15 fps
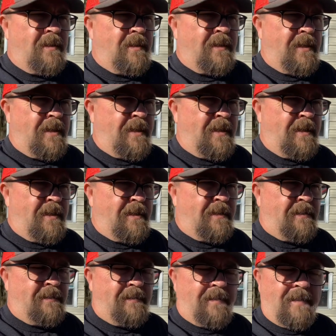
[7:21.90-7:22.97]

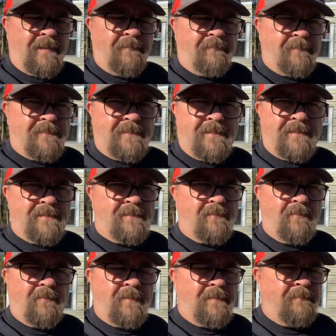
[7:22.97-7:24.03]
and it was just
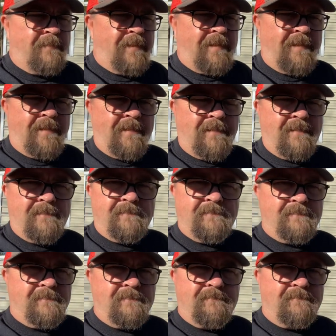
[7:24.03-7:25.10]
going to be
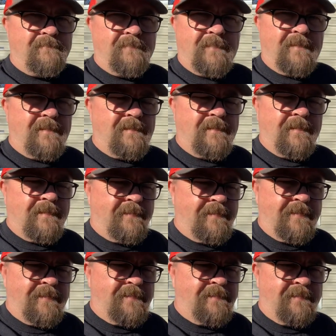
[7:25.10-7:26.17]

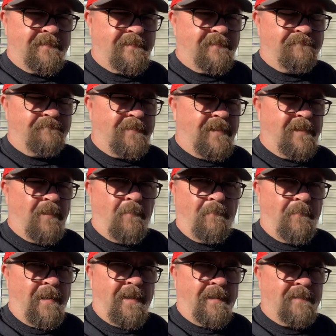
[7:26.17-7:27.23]
just a big old
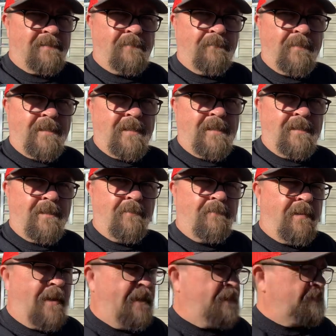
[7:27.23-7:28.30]
mess, so we didn't do
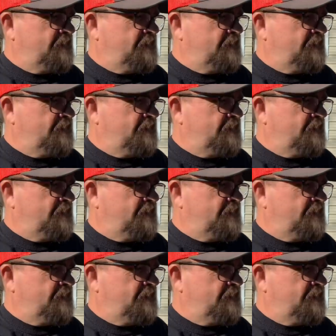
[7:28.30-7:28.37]
that.